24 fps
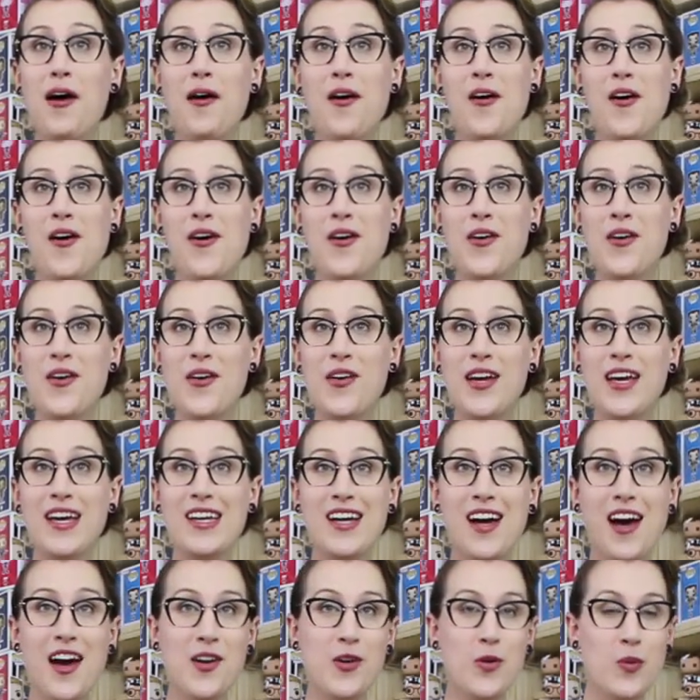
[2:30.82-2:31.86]
Oh,
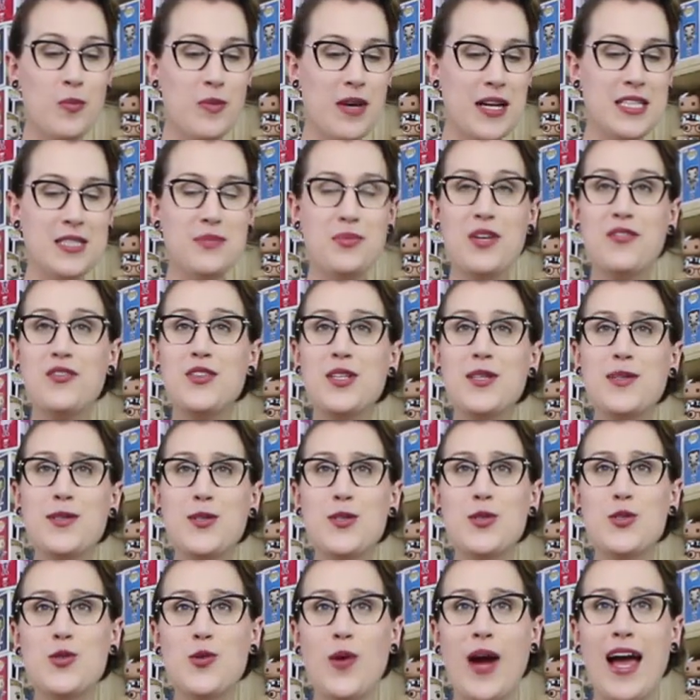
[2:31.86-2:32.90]
it kind of reminds me of a
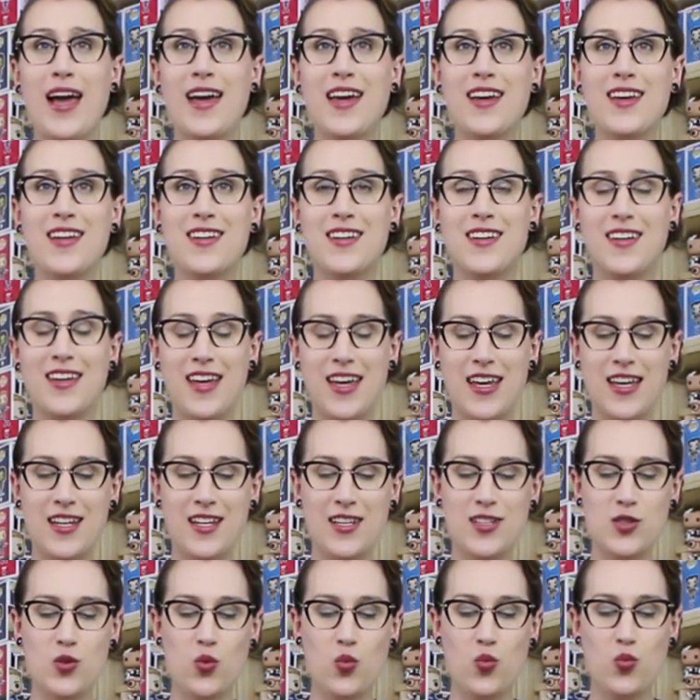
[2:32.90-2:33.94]
little dragon. It
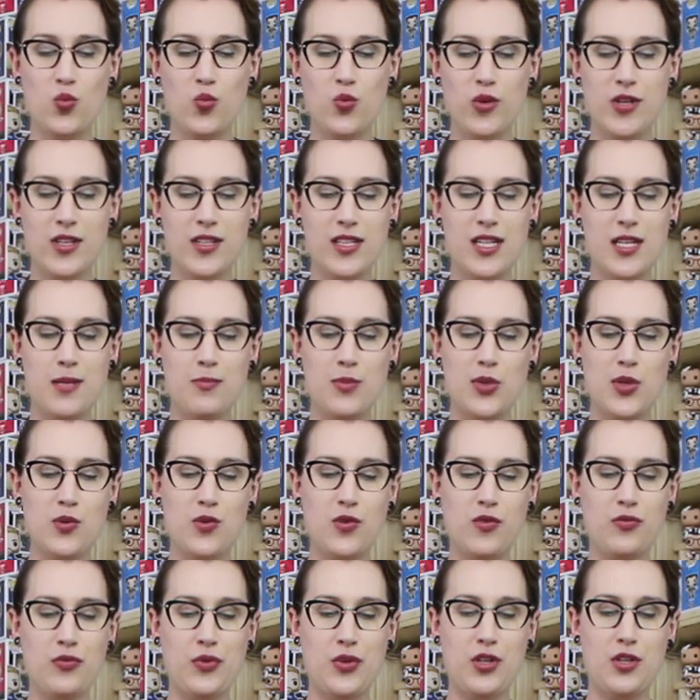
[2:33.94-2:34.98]
is really
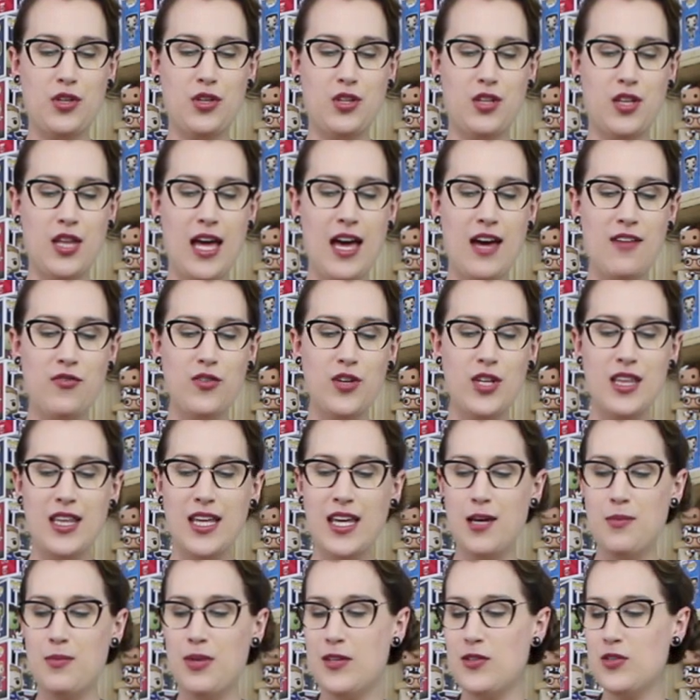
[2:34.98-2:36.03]
beautiful.
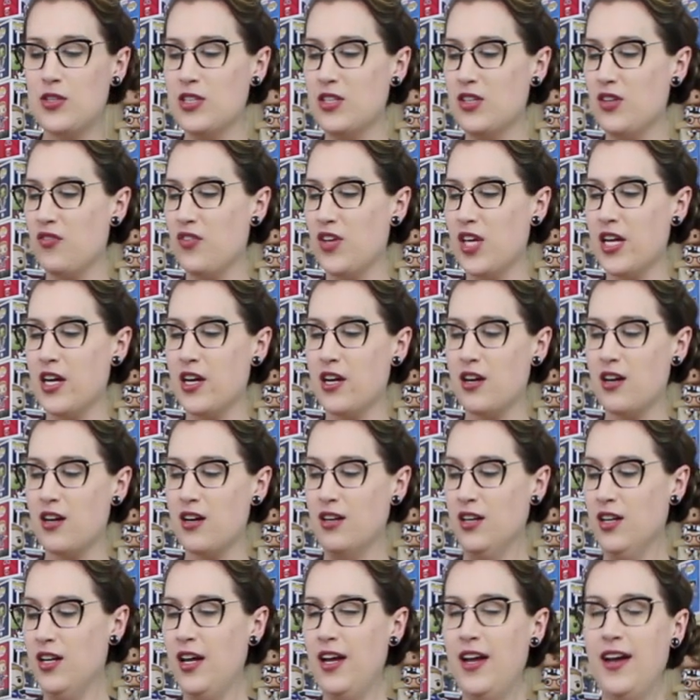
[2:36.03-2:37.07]
Everything about this
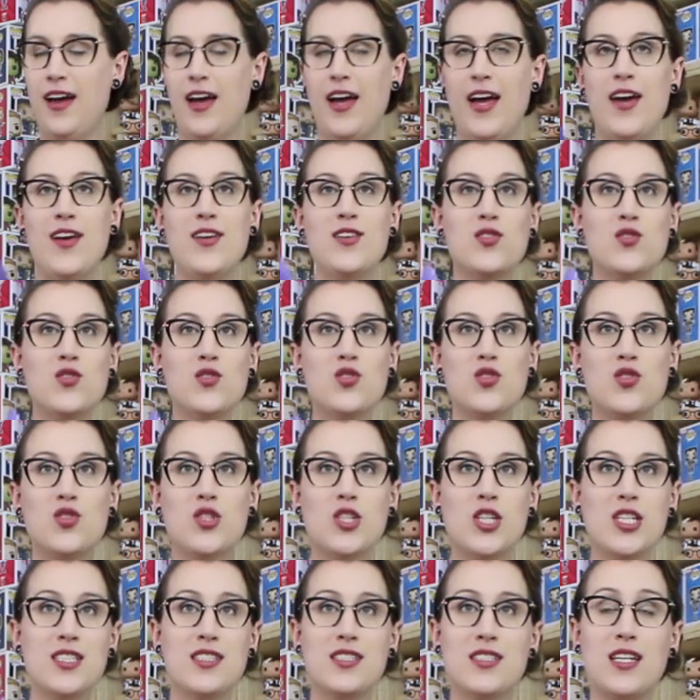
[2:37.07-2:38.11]
figure is
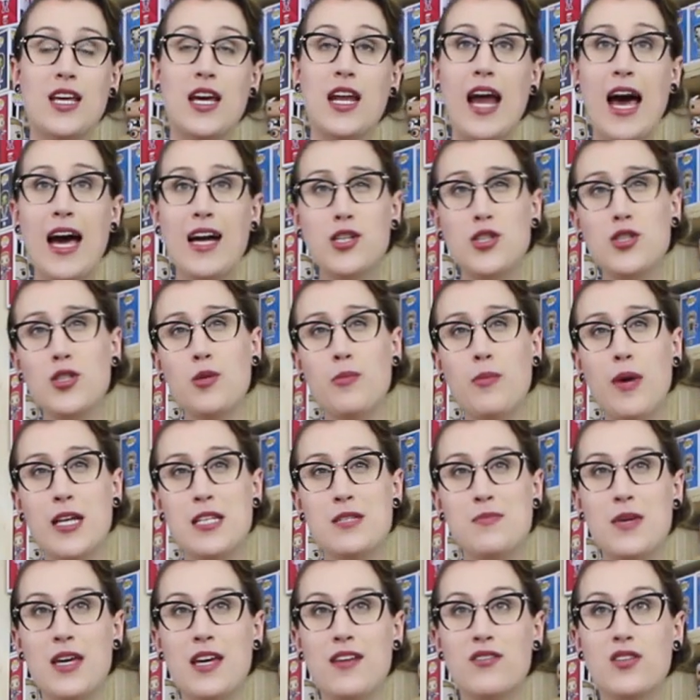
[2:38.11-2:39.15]
just, it actually
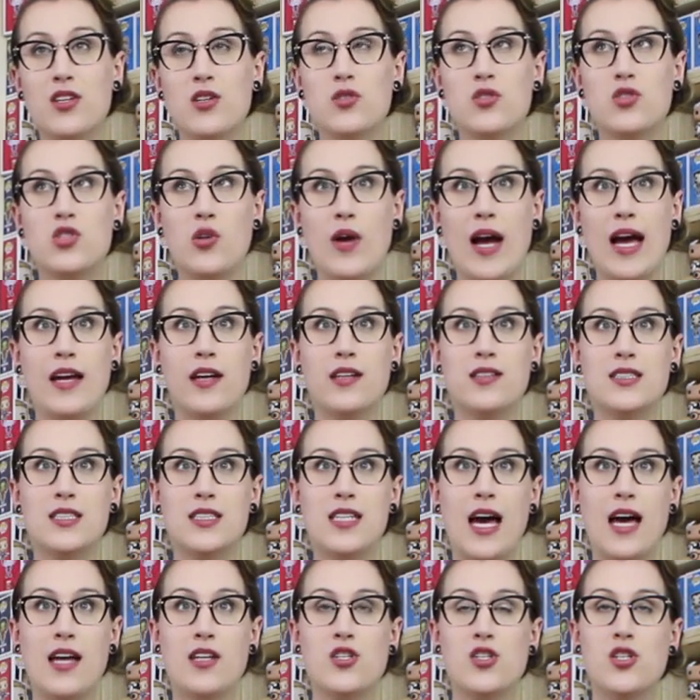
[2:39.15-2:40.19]
reminds me of those dragon
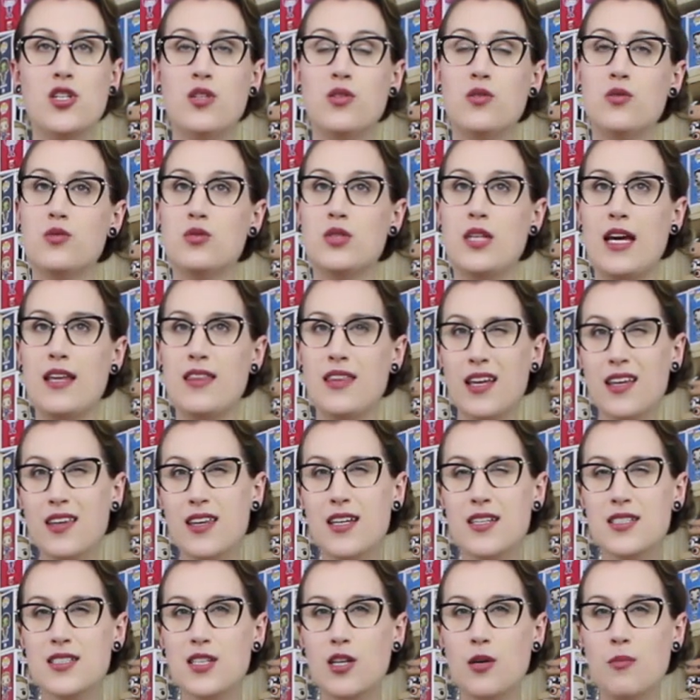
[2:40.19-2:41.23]
statues. I think
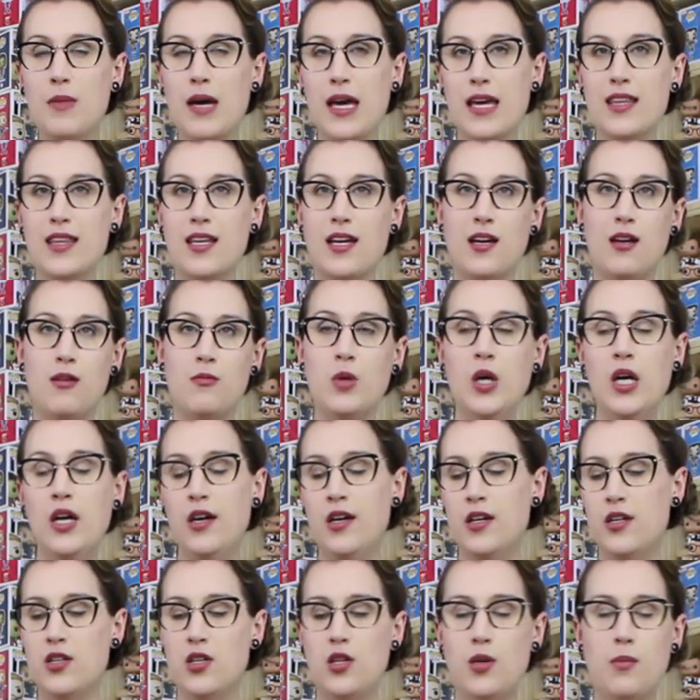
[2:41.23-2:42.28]
they still make them.
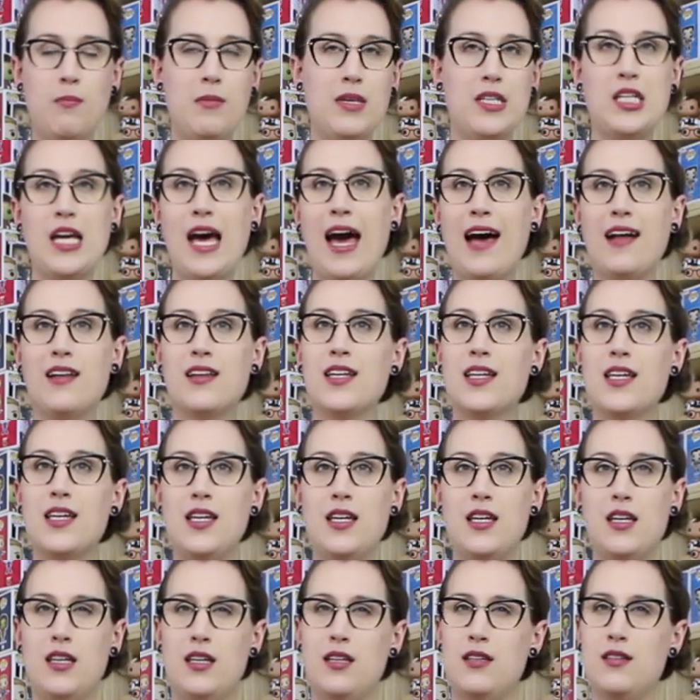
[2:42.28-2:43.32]
The
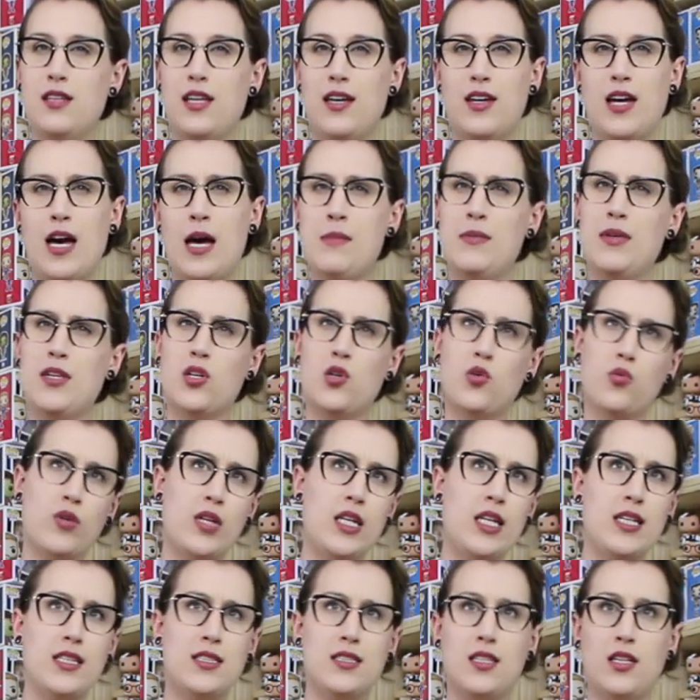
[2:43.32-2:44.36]
metallic-y, they come in
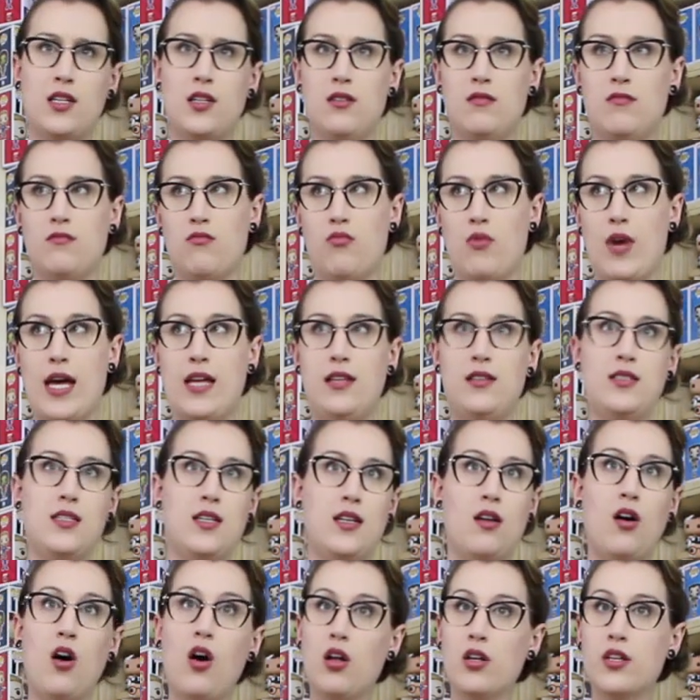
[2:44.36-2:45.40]
greens and reds
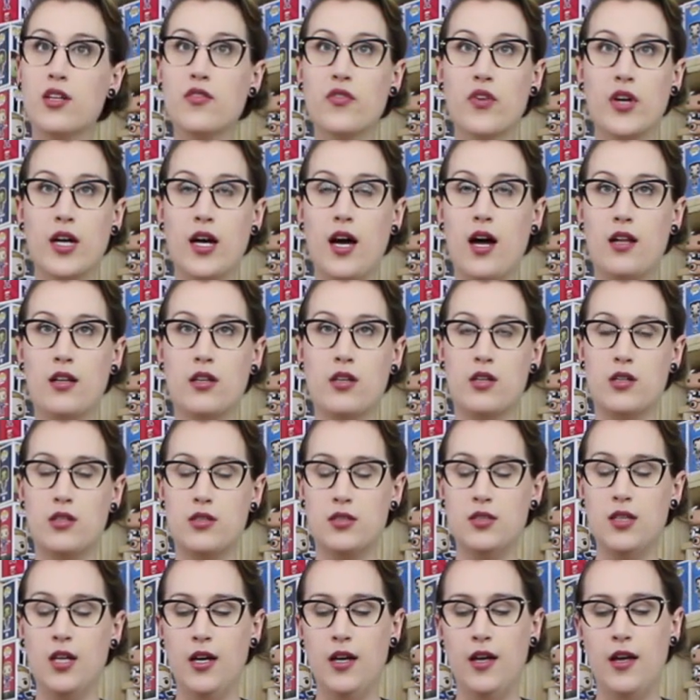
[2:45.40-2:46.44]
and all different
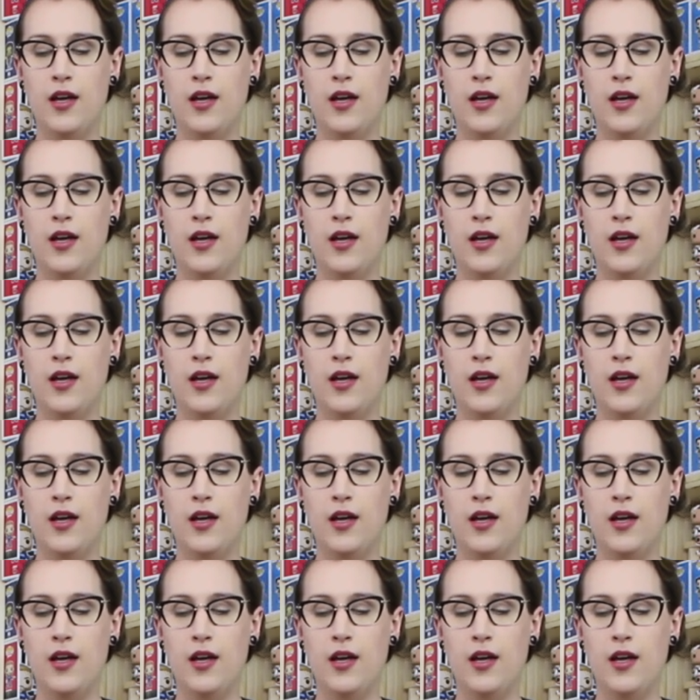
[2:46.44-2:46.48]
colors.